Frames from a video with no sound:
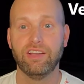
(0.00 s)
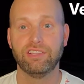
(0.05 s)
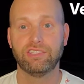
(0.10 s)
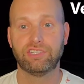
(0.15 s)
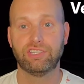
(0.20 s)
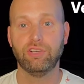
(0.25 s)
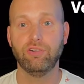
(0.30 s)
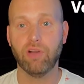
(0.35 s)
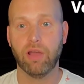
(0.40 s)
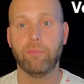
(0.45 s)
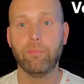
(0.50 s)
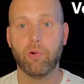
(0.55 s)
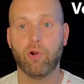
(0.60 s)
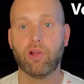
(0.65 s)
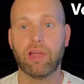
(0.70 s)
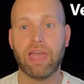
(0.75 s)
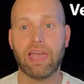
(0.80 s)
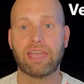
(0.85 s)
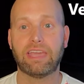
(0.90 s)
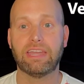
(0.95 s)
to a
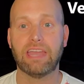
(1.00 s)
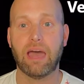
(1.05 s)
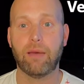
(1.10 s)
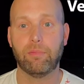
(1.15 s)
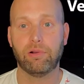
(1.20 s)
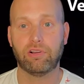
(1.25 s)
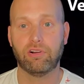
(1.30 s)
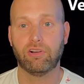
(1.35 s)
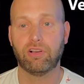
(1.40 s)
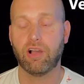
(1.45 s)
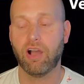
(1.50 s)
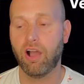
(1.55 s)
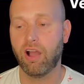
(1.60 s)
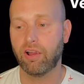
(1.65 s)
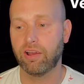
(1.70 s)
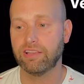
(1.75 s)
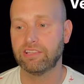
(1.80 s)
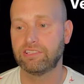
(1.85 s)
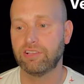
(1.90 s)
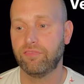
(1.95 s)
more economical
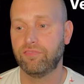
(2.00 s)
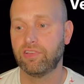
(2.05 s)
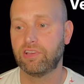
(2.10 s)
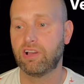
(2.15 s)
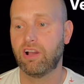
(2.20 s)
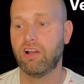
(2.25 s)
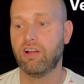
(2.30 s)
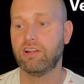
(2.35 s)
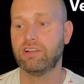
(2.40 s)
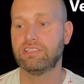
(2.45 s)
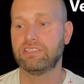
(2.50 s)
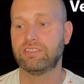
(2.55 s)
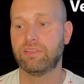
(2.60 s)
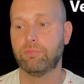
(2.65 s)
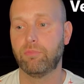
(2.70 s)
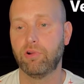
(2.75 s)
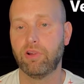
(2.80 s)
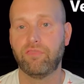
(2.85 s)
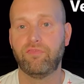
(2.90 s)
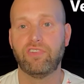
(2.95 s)
car. And so if the car is, the
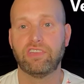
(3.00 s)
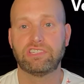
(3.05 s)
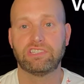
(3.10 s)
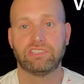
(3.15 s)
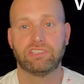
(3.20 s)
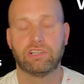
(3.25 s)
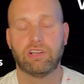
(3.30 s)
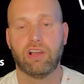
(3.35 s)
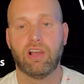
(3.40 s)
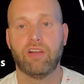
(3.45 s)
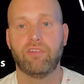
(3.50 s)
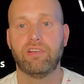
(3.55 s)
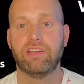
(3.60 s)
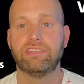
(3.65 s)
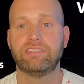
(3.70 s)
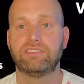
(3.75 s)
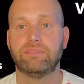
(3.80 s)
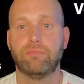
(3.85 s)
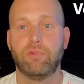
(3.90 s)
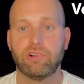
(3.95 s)
more efficient the car
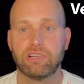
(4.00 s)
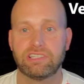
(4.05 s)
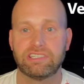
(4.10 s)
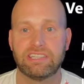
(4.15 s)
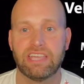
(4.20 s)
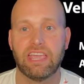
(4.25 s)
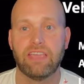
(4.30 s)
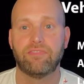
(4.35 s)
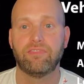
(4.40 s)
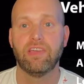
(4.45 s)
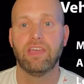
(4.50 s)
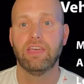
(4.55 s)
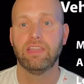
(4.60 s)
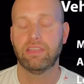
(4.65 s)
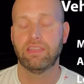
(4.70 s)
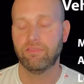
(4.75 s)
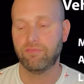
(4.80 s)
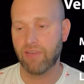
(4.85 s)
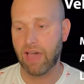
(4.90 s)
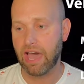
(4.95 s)
is, the more safe
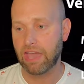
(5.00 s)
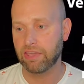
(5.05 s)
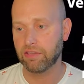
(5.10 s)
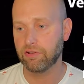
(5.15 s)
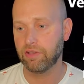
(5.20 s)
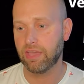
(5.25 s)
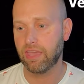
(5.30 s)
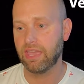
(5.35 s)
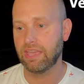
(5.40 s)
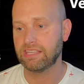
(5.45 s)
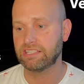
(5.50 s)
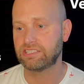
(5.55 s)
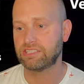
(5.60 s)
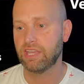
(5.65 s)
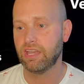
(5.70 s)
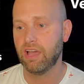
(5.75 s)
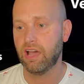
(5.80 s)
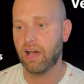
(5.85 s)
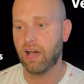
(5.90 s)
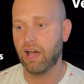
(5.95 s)
the value
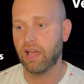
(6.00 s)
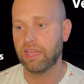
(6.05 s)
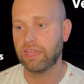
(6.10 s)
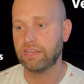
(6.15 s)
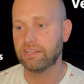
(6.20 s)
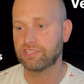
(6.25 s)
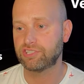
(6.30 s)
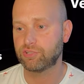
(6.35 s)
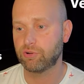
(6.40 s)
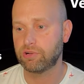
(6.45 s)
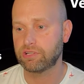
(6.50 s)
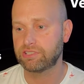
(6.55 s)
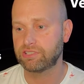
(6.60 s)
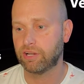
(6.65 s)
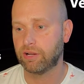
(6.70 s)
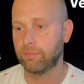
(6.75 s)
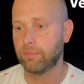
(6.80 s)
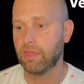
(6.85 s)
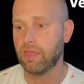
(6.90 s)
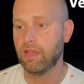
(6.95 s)
is uh, in the short
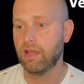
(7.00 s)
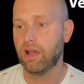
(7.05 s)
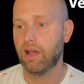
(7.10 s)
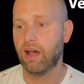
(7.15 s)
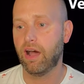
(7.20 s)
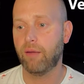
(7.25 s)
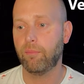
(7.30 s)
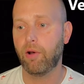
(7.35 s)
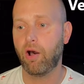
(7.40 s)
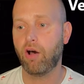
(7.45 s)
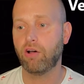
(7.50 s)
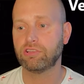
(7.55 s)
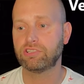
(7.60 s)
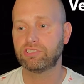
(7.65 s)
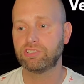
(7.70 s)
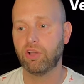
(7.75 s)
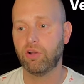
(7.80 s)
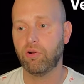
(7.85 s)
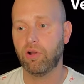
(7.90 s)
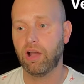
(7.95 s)
term. Um,
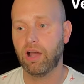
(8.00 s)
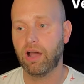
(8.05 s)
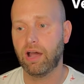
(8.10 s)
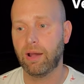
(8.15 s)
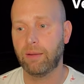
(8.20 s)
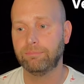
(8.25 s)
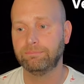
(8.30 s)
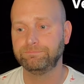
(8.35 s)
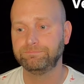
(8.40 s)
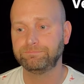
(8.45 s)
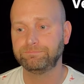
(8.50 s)
also, um,